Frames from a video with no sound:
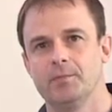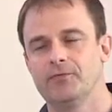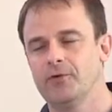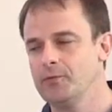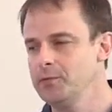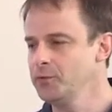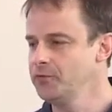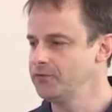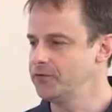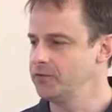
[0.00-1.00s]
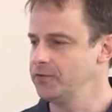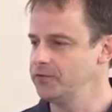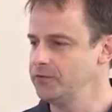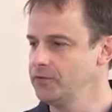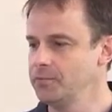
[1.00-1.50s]
Before we move to
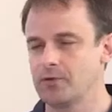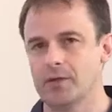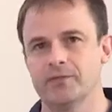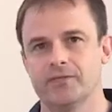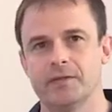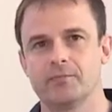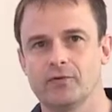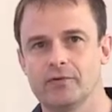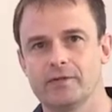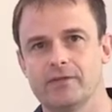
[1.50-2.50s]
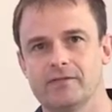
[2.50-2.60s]
this new promising product,